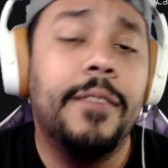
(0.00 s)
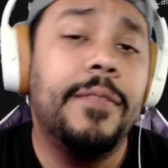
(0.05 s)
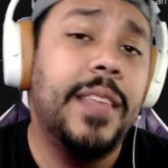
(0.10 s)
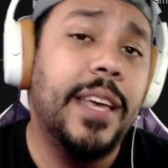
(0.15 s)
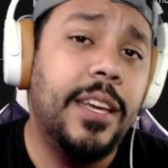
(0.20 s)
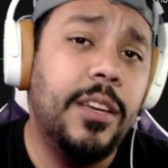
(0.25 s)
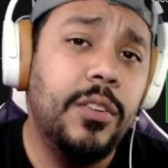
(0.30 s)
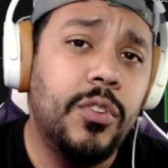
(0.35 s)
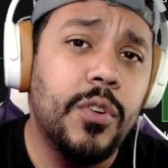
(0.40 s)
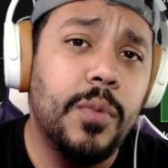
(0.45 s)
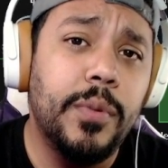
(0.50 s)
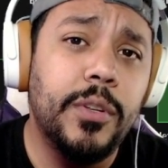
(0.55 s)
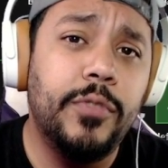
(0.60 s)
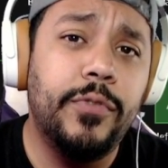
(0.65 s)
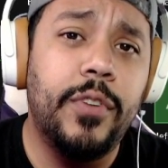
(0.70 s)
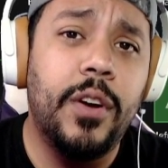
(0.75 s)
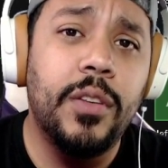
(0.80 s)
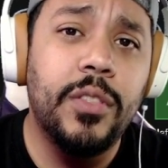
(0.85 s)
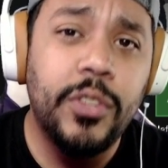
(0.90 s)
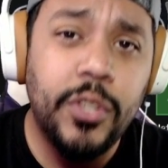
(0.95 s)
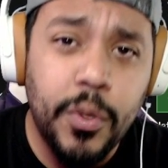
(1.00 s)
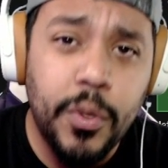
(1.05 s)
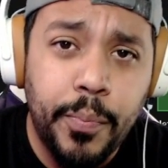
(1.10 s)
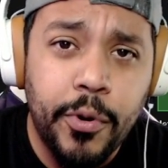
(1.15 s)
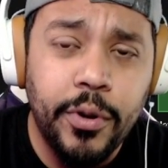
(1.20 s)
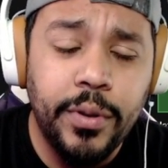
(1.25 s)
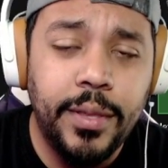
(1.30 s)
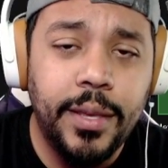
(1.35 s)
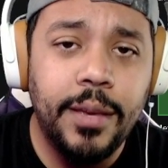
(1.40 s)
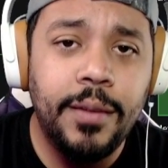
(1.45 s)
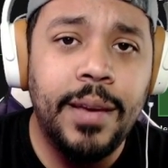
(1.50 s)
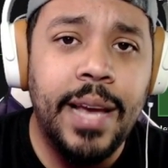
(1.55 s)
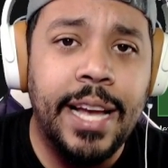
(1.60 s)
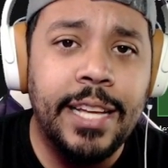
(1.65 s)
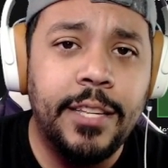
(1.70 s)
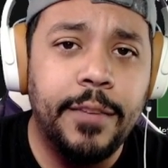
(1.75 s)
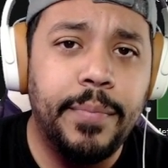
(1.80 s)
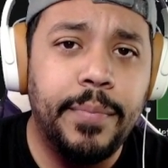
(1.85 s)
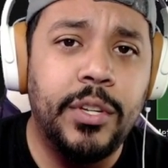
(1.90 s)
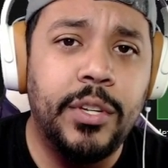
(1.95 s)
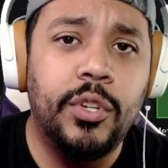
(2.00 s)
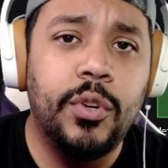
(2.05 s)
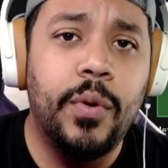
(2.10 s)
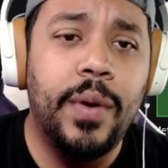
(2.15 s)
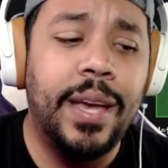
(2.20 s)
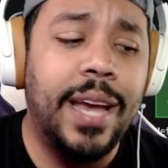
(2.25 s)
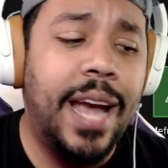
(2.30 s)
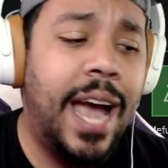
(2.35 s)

Thank you so much for all the support that you guys have been showing.